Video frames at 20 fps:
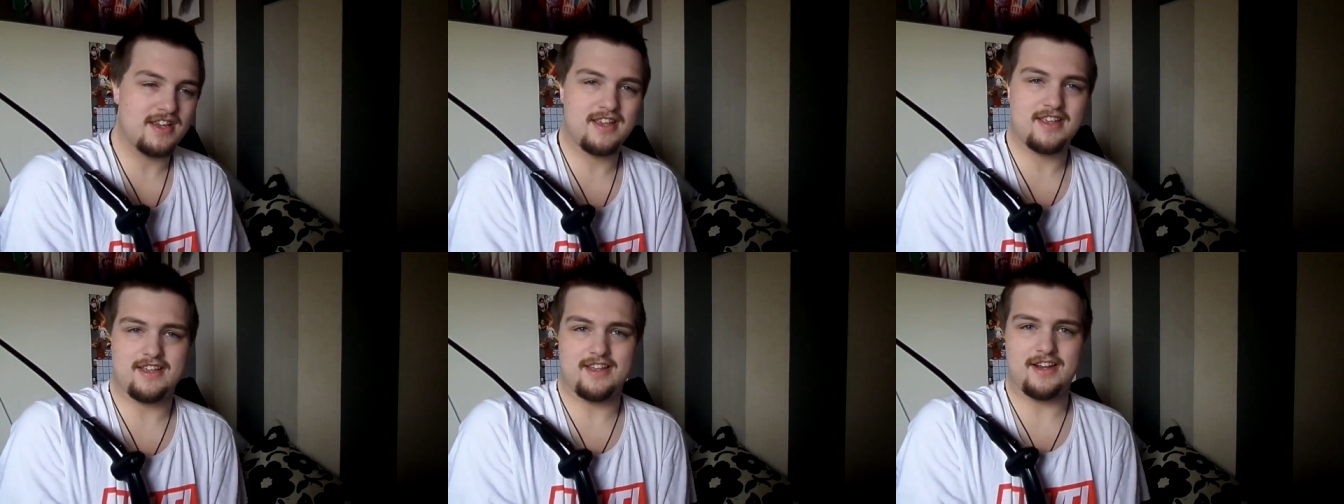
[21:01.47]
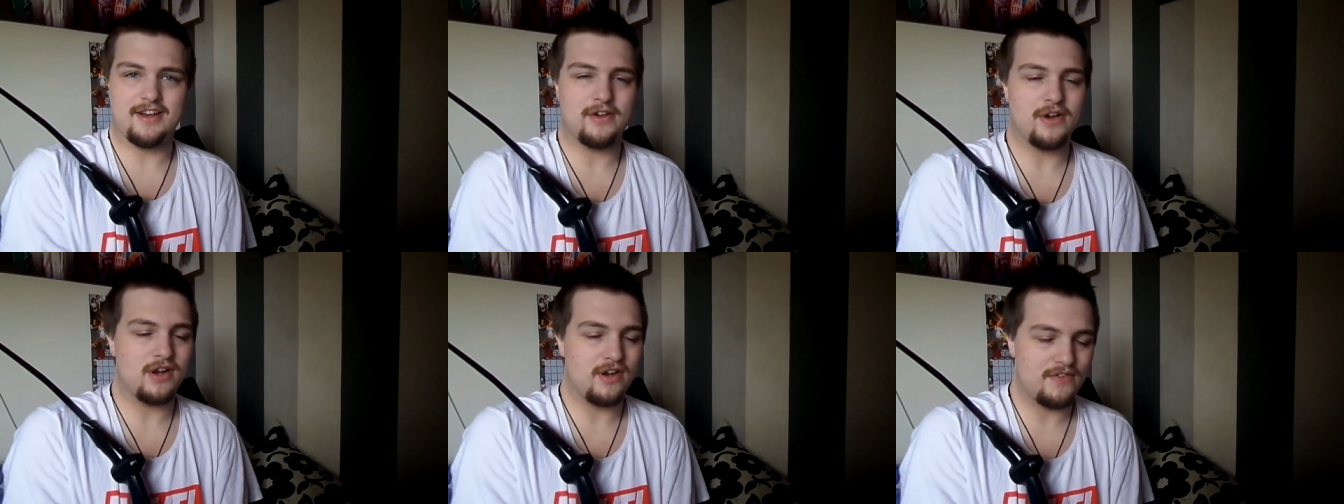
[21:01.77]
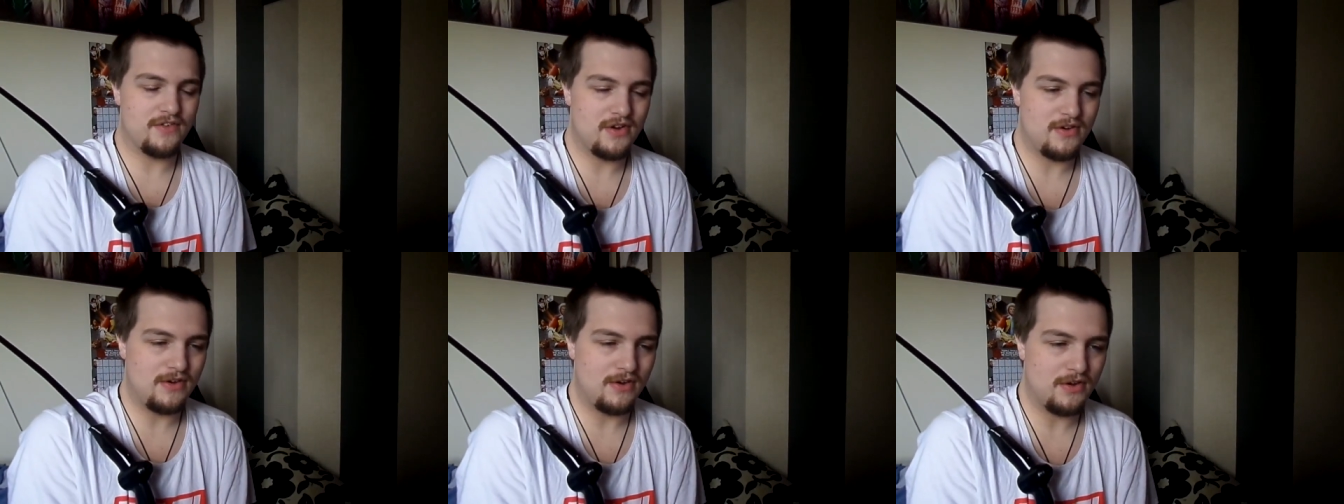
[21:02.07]
killing
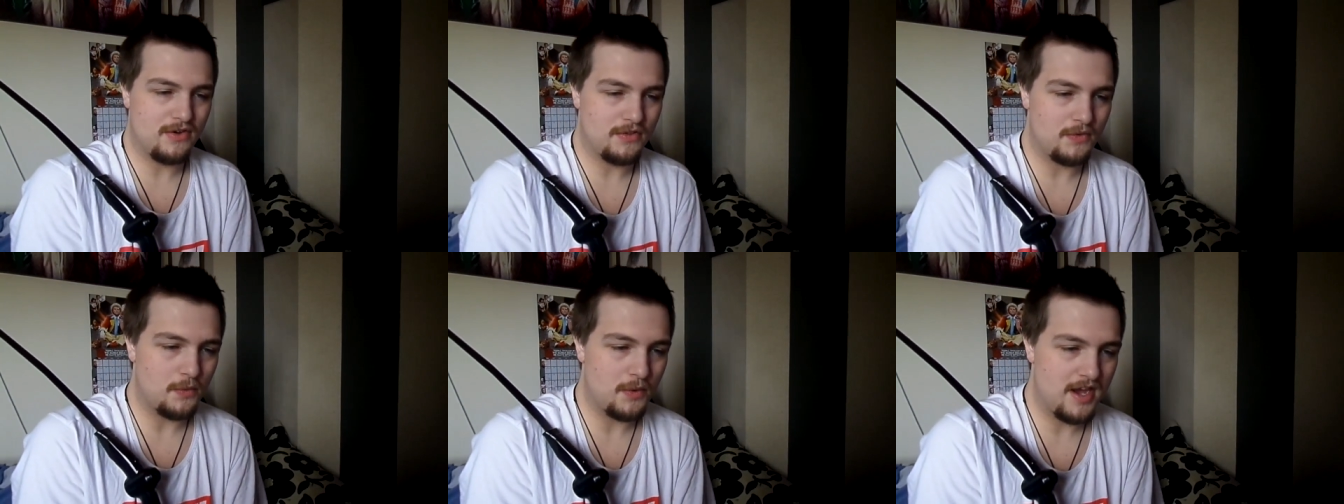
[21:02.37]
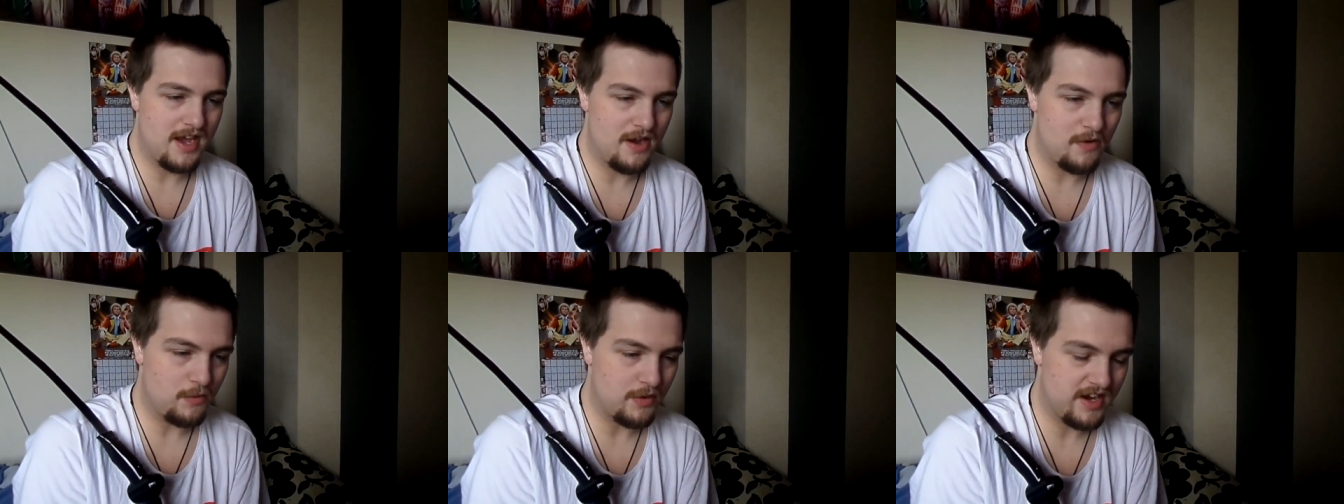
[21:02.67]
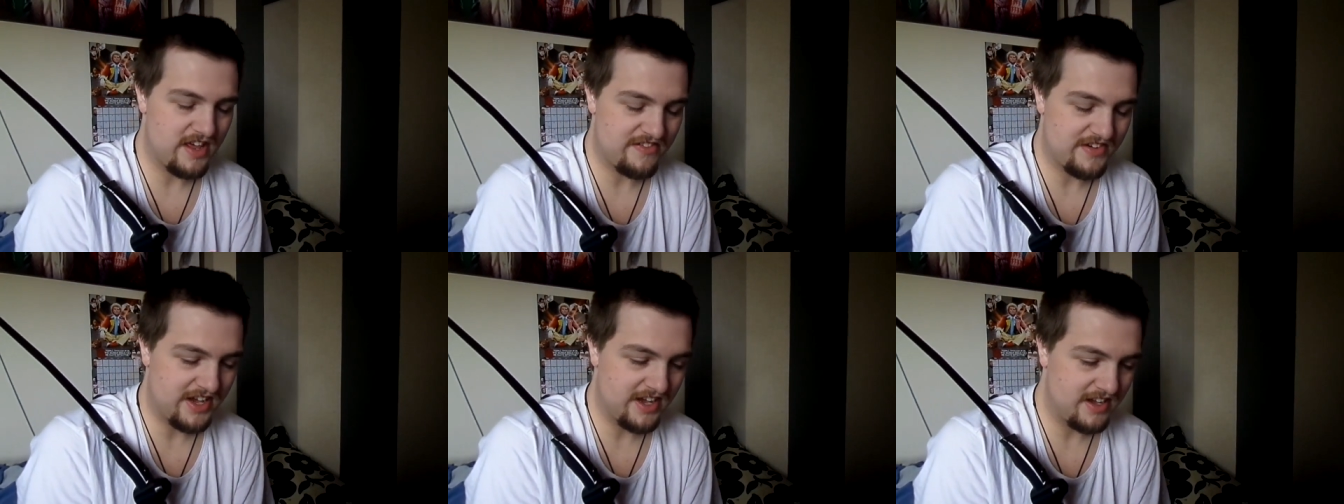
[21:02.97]
Oliver along the way or
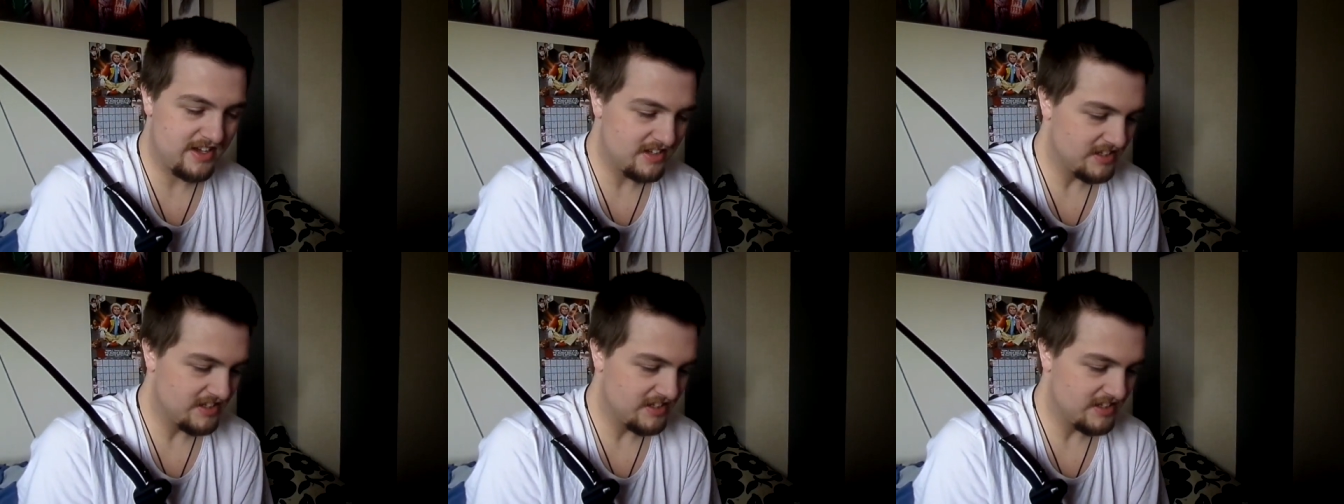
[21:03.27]
whatever.